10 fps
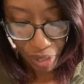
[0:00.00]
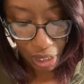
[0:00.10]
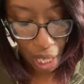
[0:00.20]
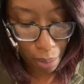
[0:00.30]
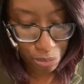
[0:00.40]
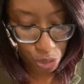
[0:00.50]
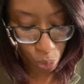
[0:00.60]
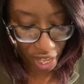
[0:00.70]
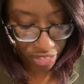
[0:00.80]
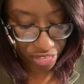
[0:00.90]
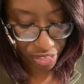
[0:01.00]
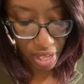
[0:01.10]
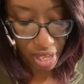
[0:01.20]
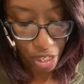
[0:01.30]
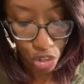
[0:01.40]
comes with
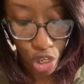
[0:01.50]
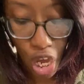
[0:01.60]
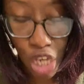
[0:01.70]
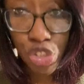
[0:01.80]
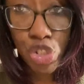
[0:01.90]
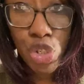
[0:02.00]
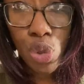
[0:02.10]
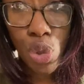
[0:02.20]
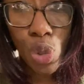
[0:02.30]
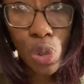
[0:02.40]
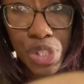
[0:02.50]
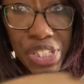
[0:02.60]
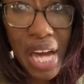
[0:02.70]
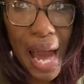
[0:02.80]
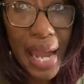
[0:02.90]
a
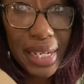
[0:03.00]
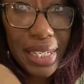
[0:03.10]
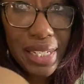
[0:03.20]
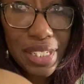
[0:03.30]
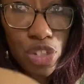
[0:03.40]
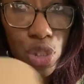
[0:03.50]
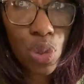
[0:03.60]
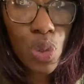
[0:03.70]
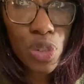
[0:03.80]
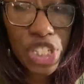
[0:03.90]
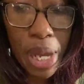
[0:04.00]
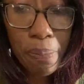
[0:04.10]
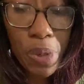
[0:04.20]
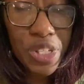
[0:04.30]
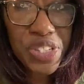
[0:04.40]
two-sided,
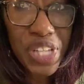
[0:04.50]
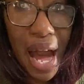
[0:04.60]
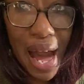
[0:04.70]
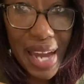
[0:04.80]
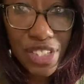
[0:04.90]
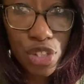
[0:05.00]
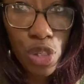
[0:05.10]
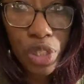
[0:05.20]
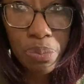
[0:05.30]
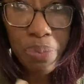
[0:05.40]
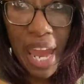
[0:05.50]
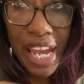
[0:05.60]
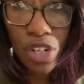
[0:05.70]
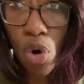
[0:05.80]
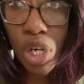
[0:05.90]
two-tempered side, so you can
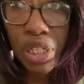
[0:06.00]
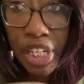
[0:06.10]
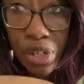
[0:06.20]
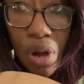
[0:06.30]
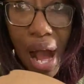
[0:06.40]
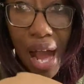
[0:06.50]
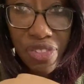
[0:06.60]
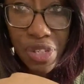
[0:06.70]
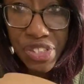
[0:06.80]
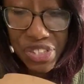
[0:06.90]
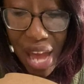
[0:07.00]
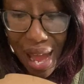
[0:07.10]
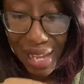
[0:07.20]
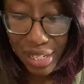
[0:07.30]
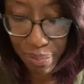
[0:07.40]
paint or glitter either
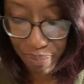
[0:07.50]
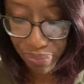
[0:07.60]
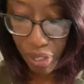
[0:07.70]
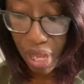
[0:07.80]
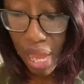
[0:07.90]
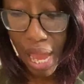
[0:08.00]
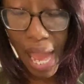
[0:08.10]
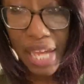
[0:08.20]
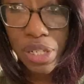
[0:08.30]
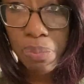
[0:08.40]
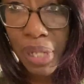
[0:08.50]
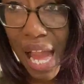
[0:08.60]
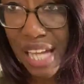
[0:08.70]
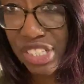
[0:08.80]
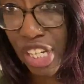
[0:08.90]
side, and the
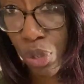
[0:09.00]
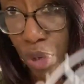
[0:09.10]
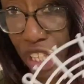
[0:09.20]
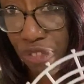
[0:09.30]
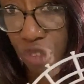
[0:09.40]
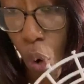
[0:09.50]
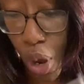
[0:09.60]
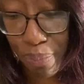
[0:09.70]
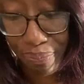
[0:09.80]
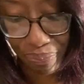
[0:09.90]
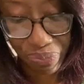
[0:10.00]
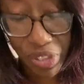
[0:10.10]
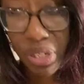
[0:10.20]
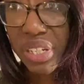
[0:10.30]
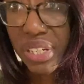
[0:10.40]
plastic wreath form,
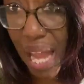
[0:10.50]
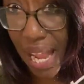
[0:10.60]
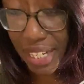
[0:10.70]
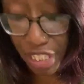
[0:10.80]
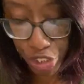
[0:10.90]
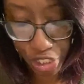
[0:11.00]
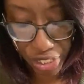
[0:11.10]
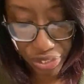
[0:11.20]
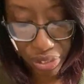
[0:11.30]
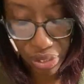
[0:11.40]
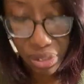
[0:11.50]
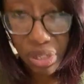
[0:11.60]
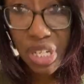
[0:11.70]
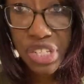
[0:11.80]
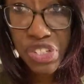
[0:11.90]
nine inches,
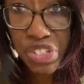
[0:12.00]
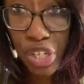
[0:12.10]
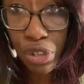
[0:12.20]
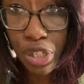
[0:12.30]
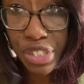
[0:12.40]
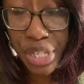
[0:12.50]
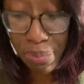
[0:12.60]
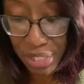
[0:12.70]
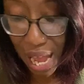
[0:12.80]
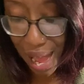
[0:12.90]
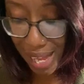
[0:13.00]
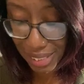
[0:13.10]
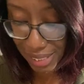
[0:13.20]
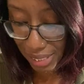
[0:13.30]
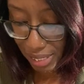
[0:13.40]
still your zip
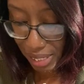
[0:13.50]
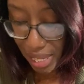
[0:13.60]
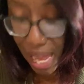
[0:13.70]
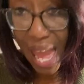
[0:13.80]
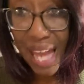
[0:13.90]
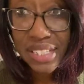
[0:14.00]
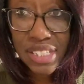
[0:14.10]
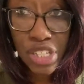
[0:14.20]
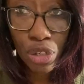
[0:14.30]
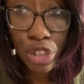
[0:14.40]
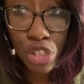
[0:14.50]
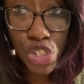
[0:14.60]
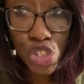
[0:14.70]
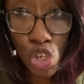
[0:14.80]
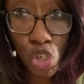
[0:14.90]
ties, and still your
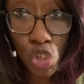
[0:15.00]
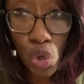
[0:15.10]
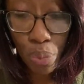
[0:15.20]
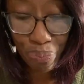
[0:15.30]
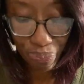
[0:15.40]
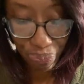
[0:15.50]
circle.